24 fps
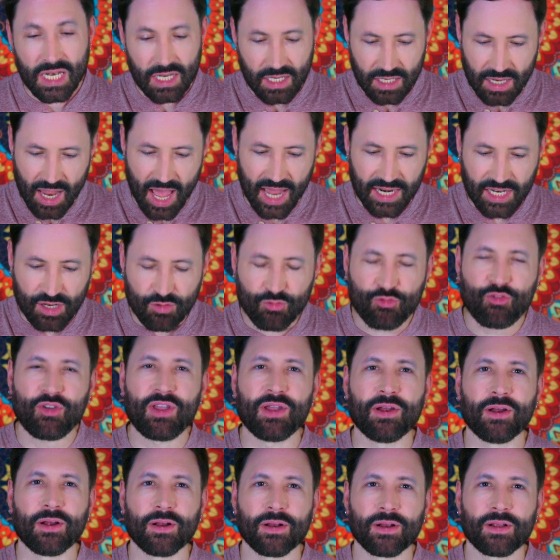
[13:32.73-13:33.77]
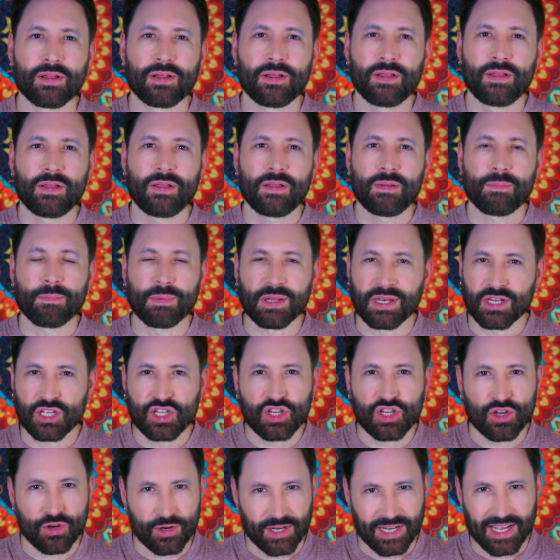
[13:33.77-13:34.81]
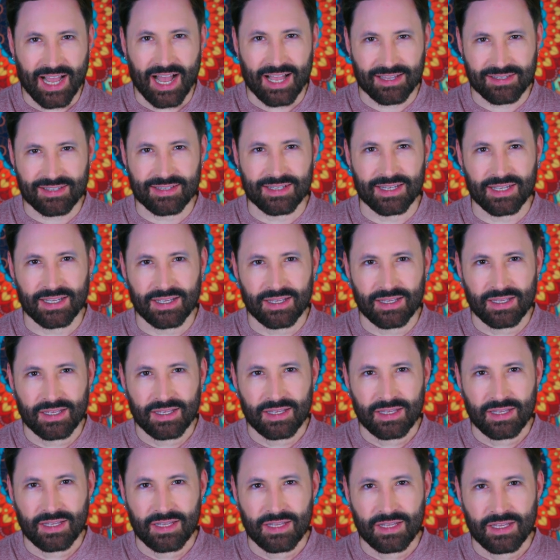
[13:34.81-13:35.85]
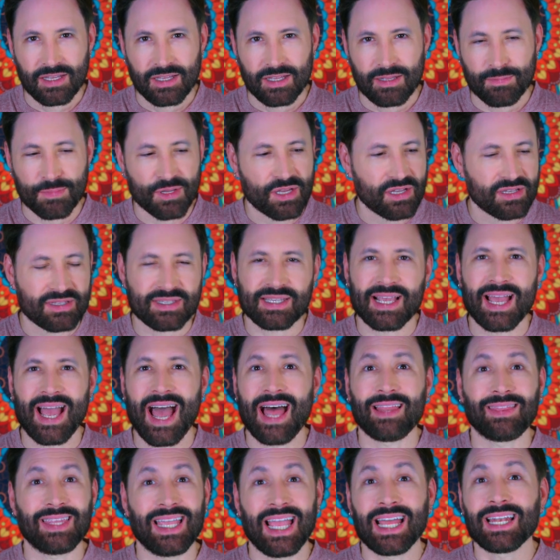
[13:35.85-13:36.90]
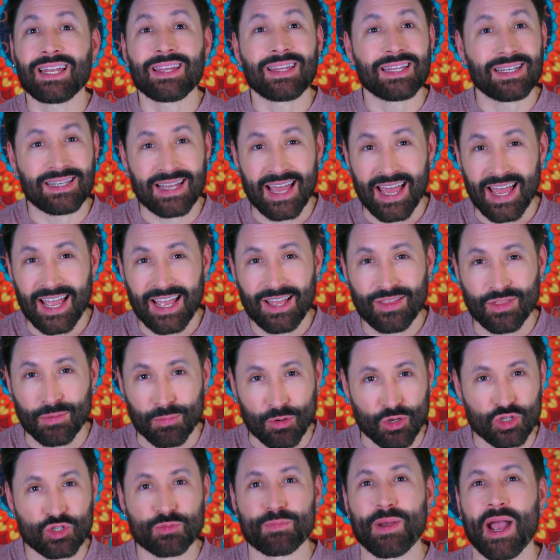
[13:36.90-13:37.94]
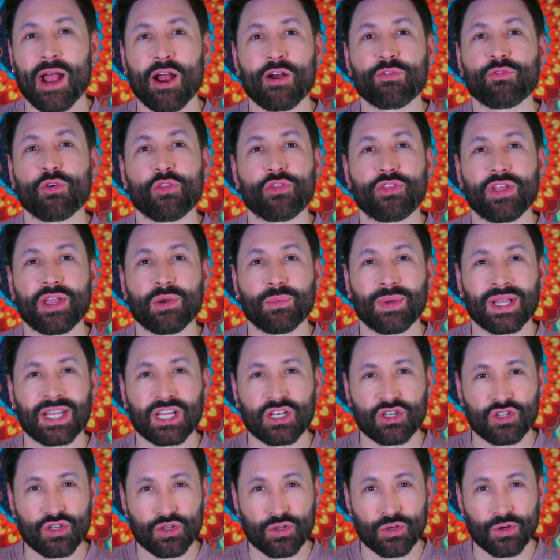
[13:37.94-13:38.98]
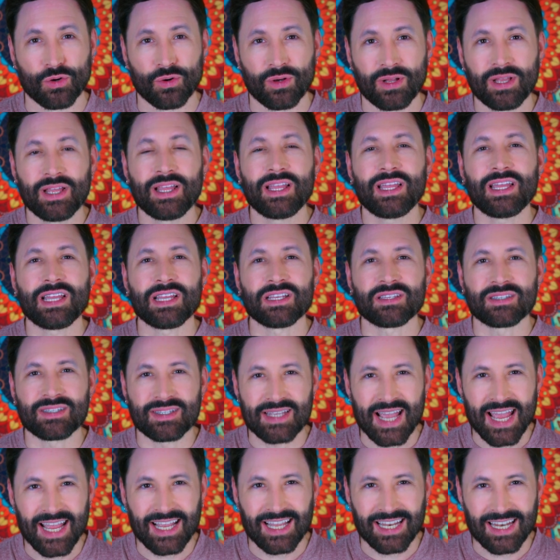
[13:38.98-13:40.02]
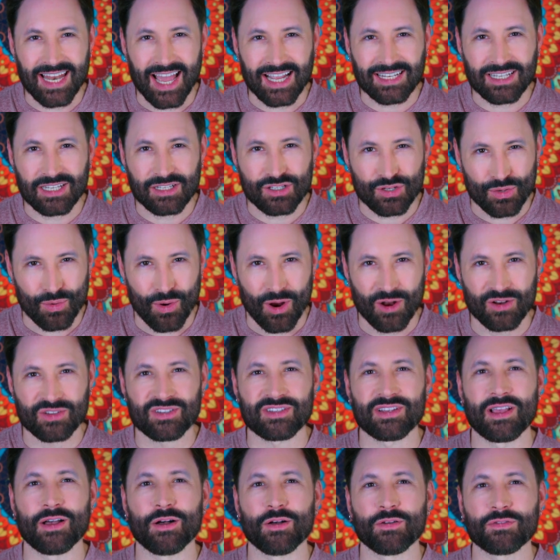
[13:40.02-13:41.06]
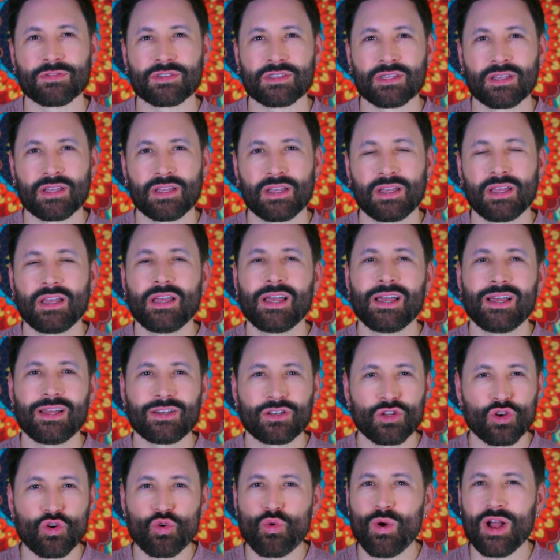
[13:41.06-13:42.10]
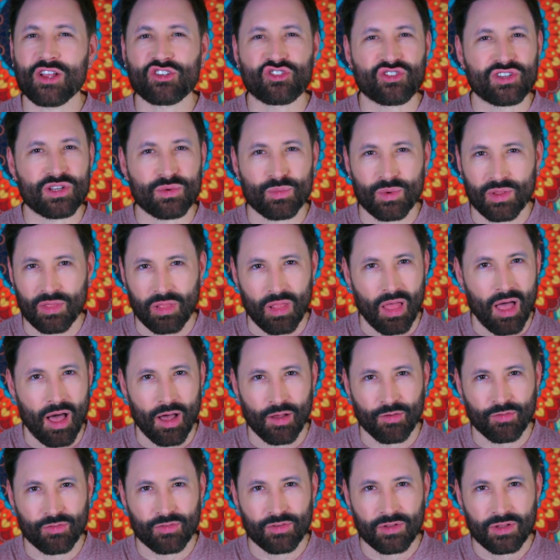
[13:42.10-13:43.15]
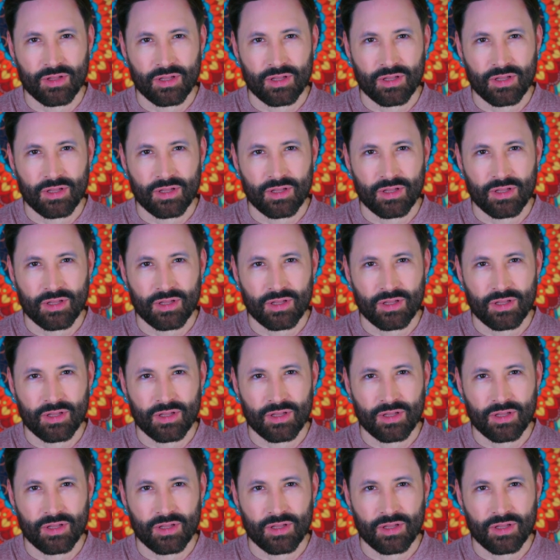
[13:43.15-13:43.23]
Not in fear, but in curiosity. Because at the end of the day, the most powerful thing we can do is stay connected to ourselves, to question with love,